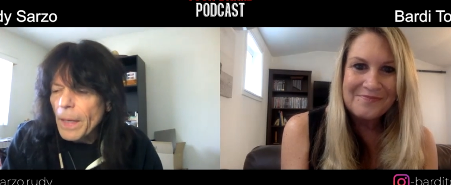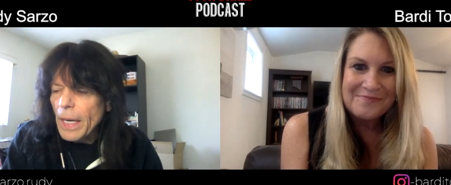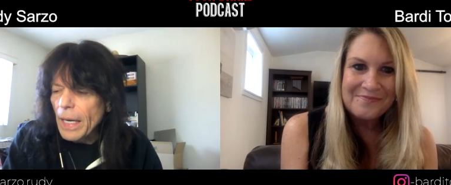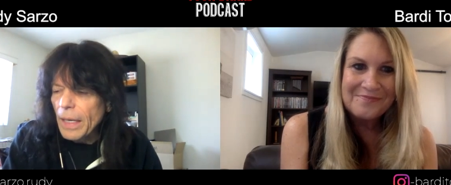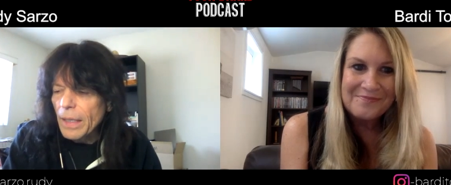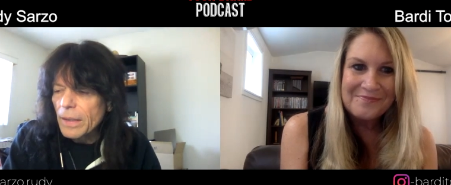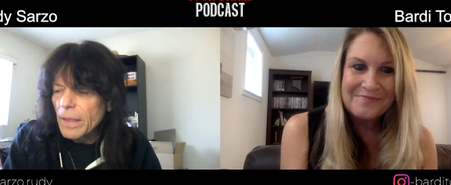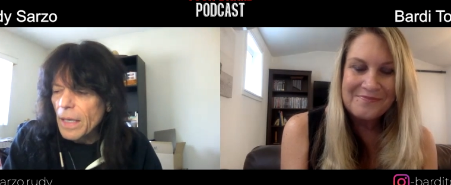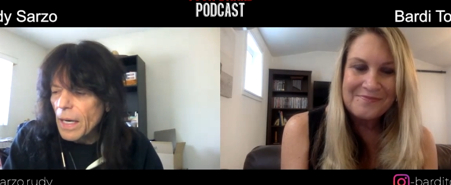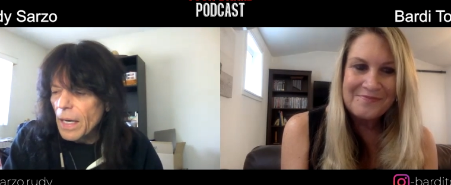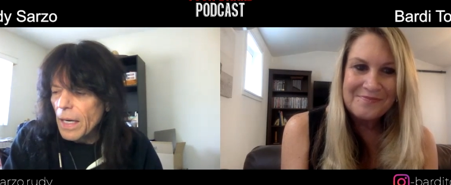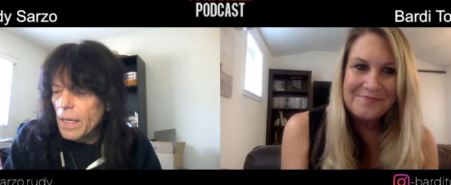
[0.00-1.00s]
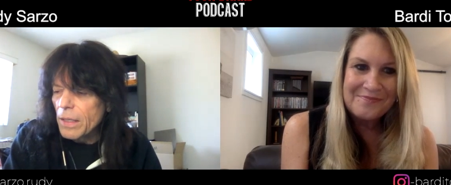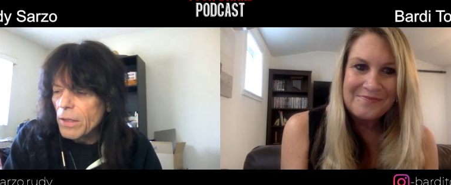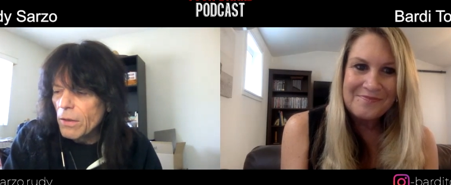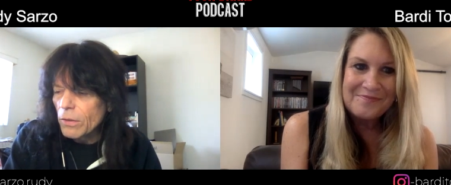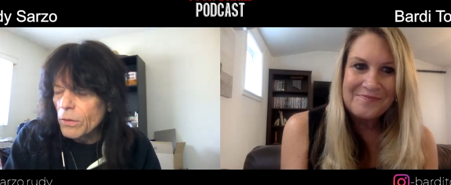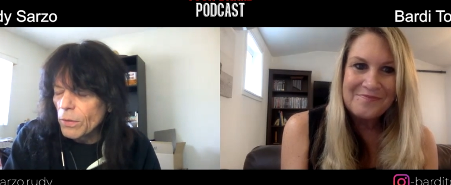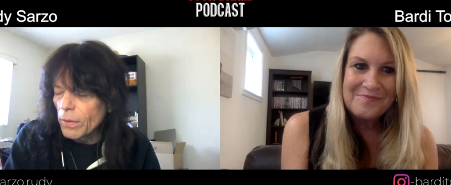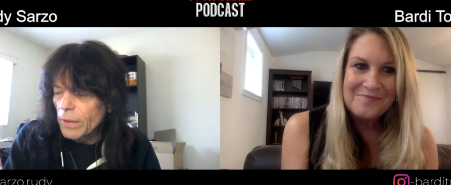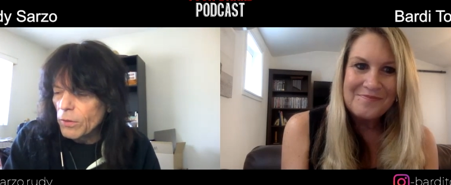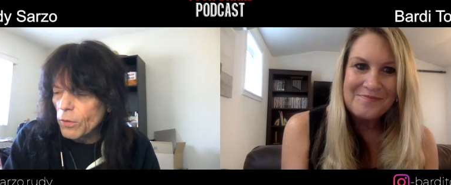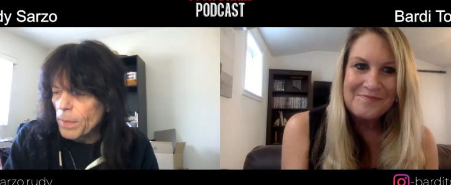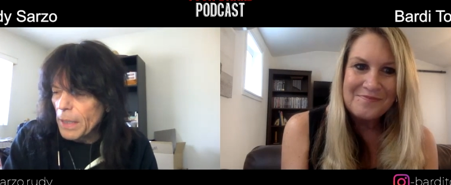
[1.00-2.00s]
Speaker 1: And, you know,
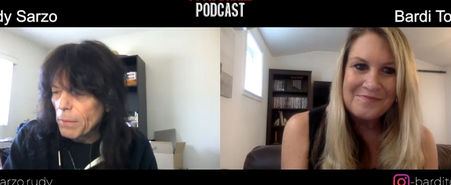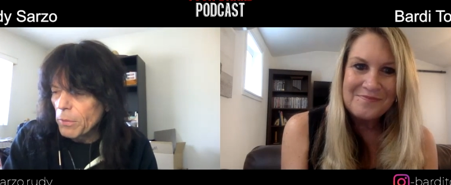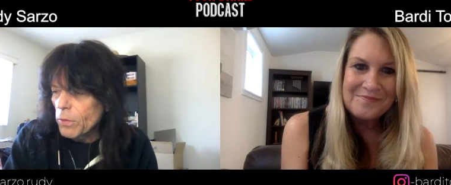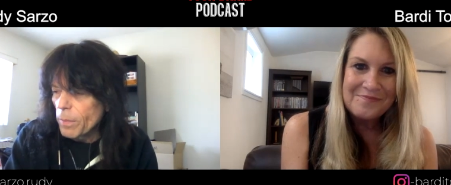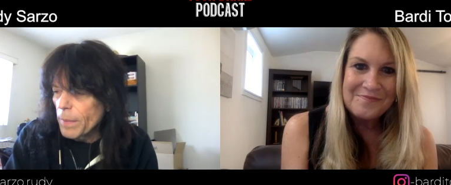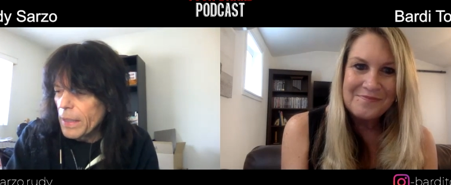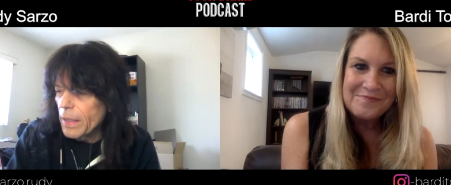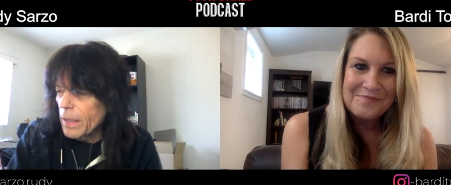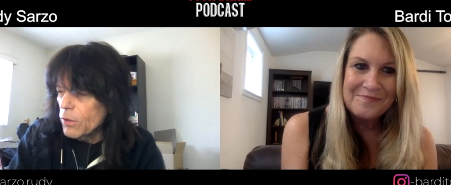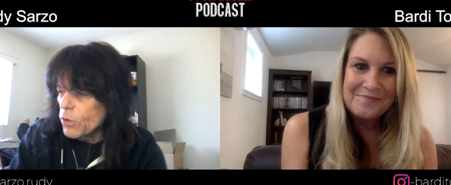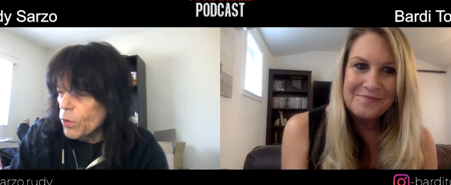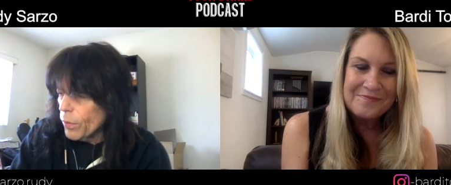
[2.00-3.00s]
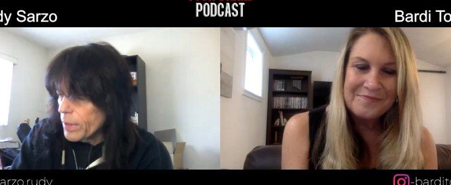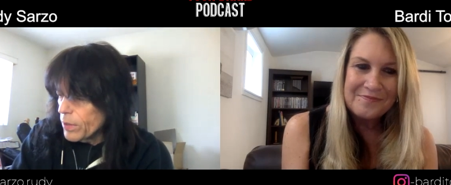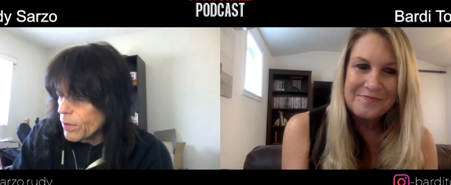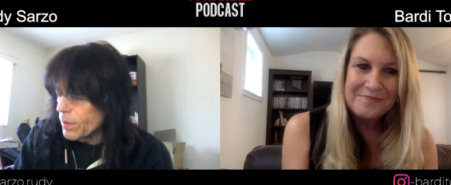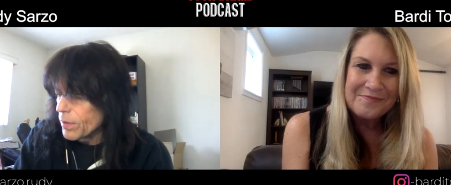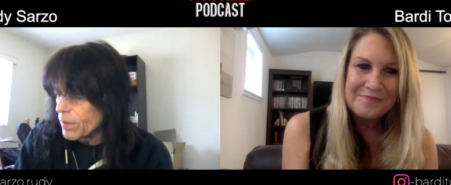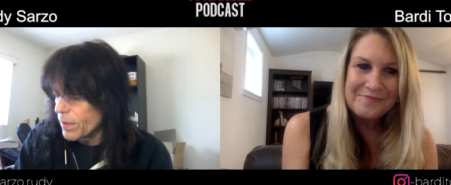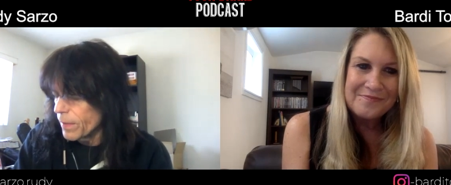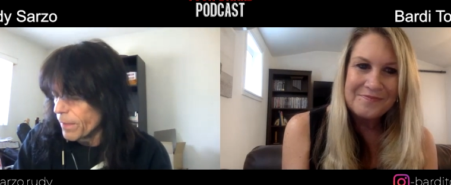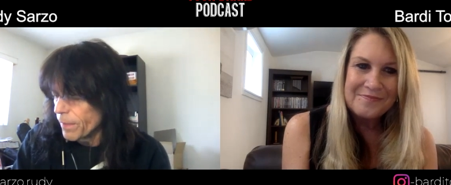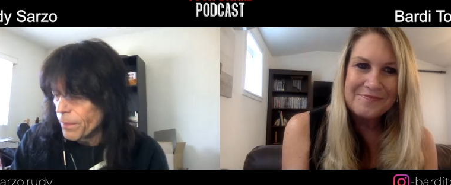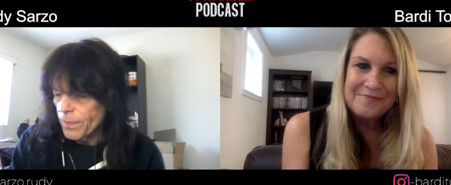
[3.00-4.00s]
to be able to make choices
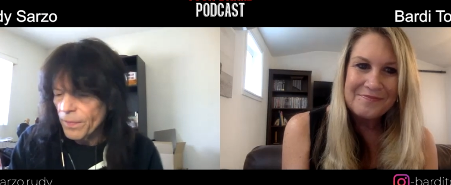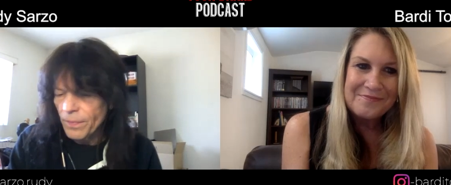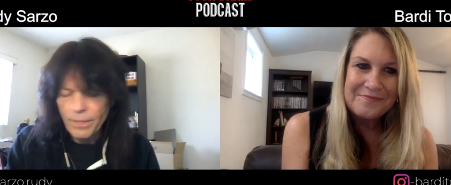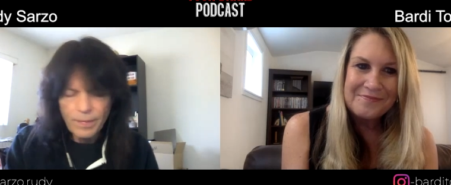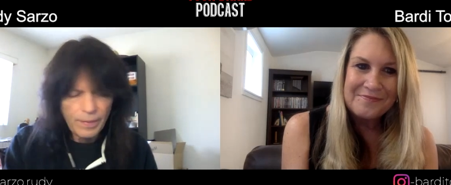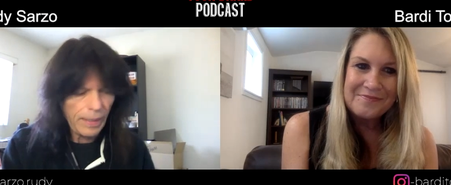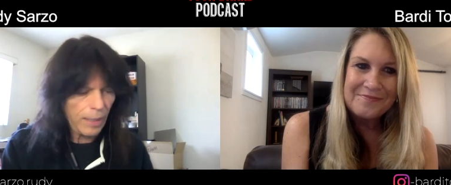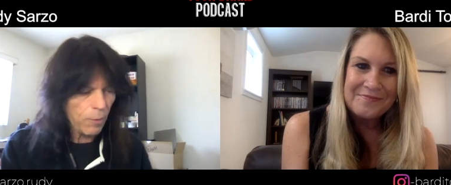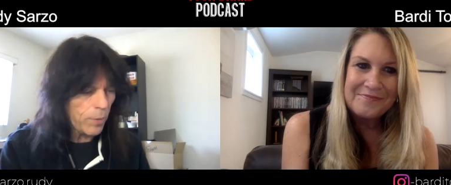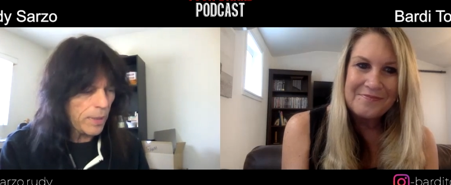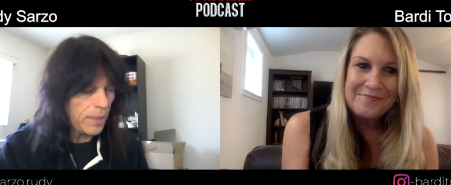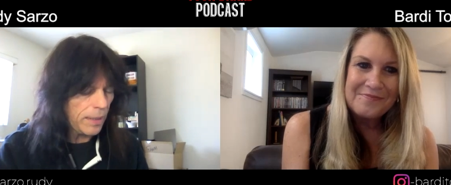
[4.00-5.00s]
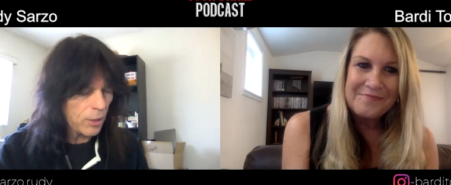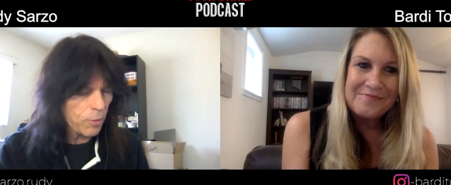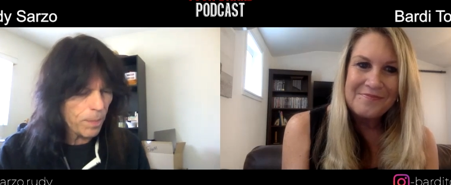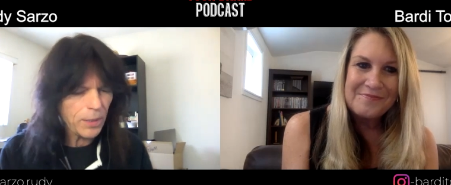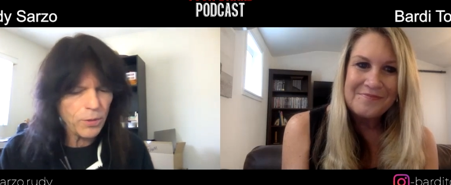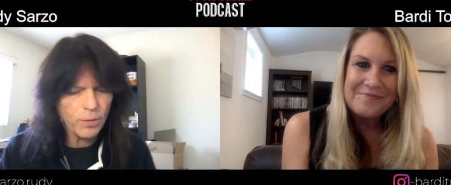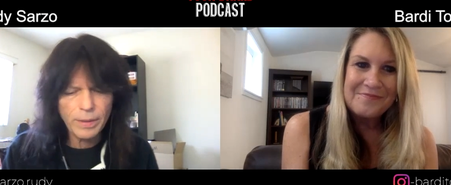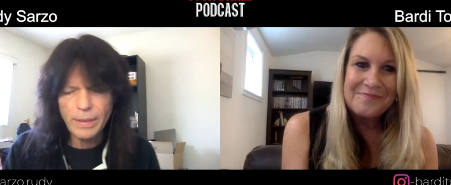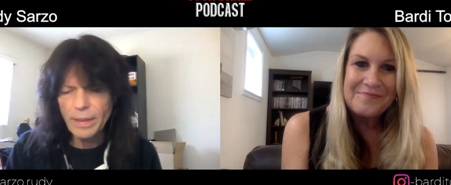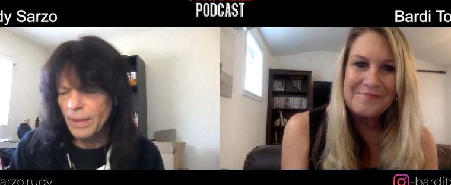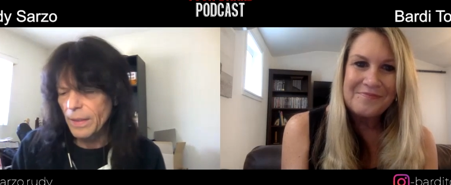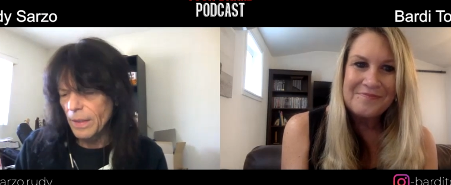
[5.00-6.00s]
like we did,
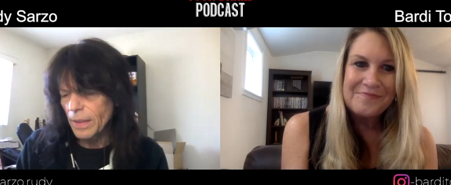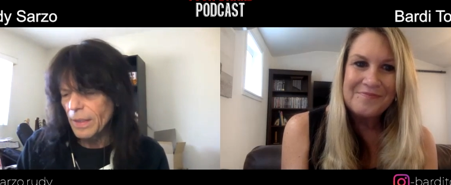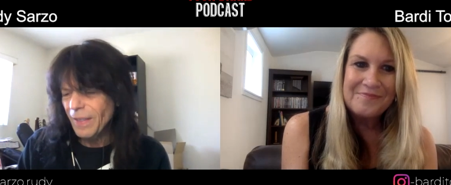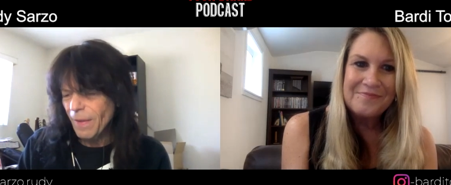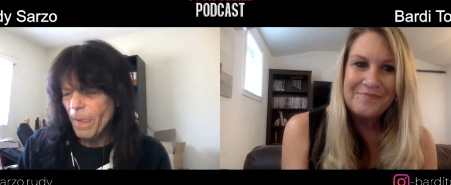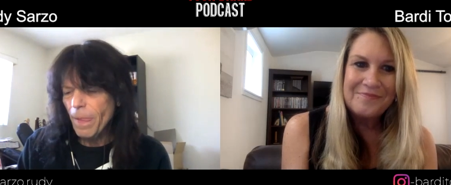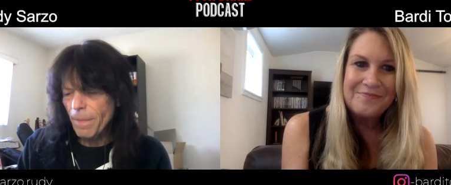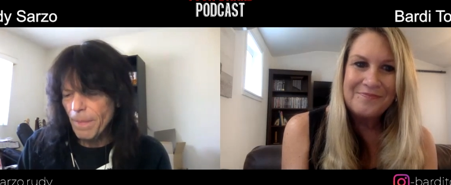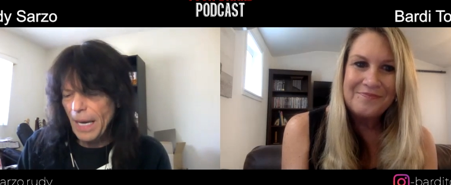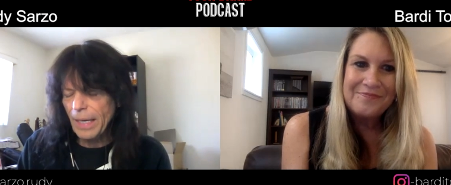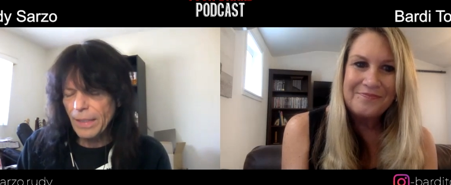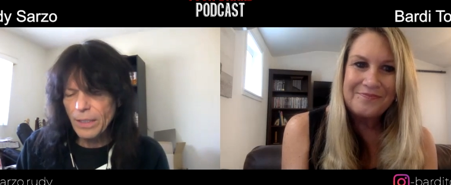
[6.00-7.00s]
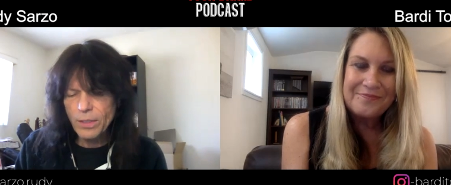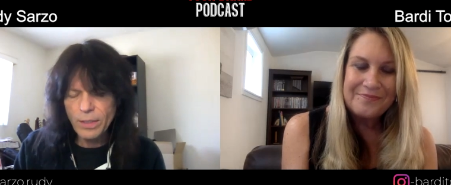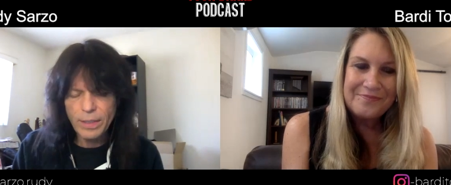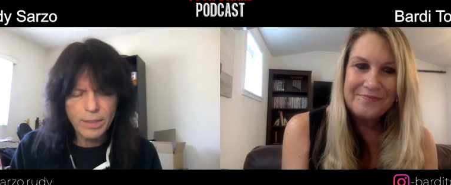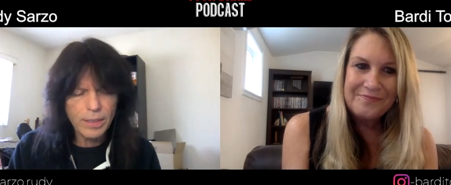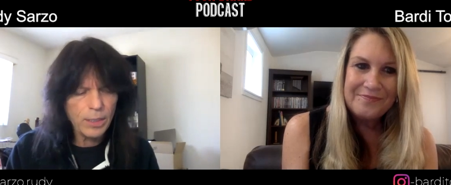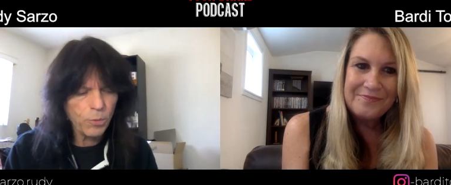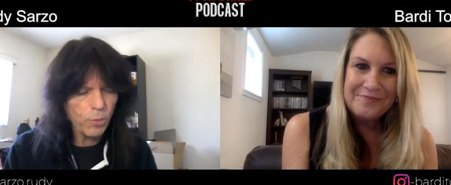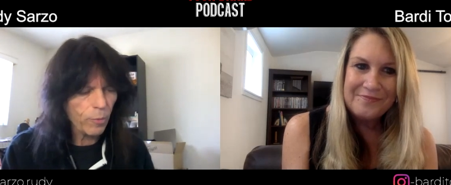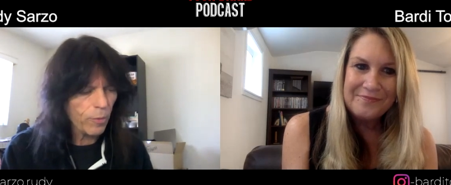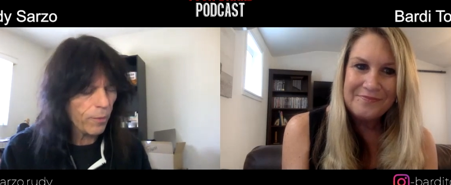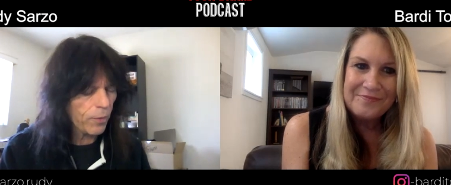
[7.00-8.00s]
especially back in the 60s
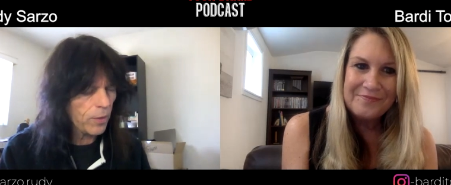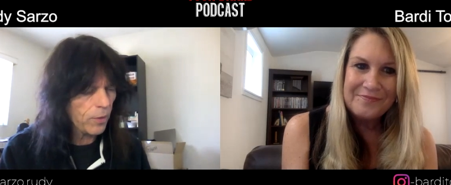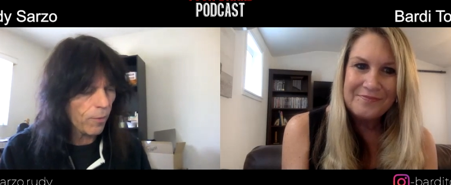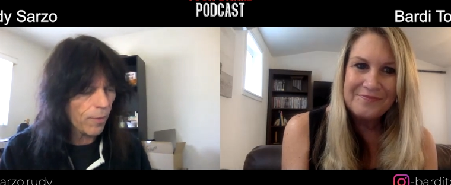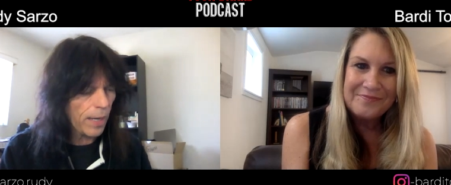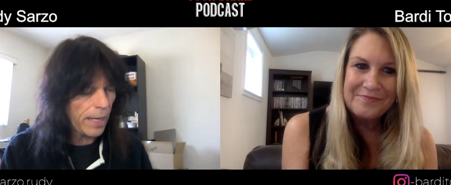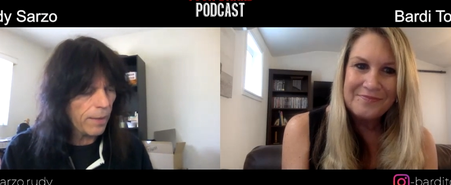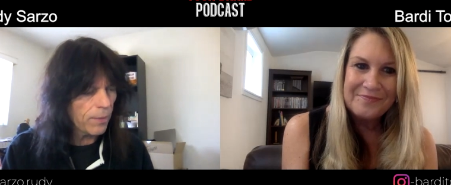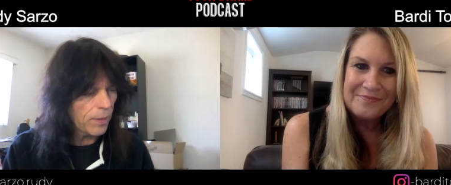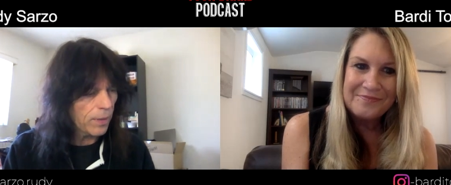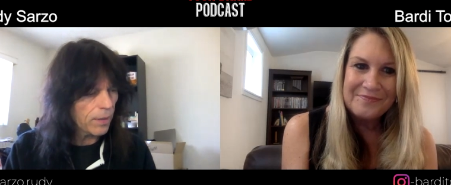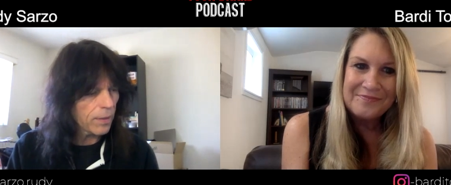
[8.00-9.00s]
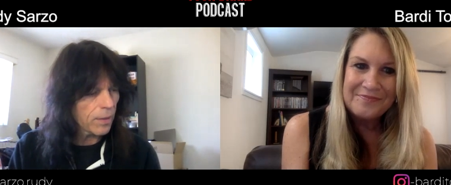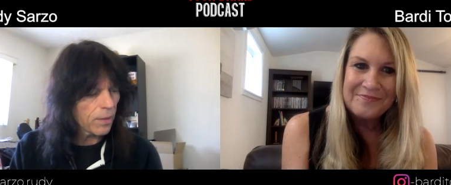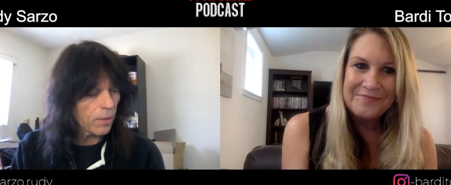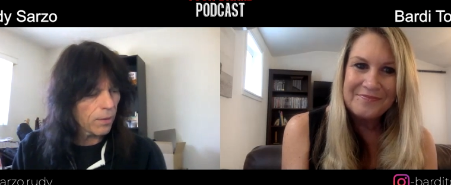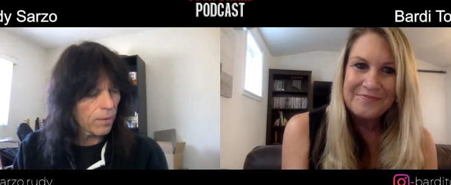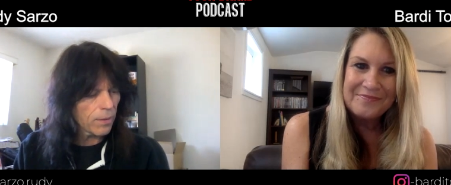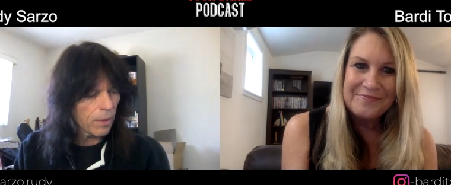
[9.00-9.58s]
when we first arrived here, you know,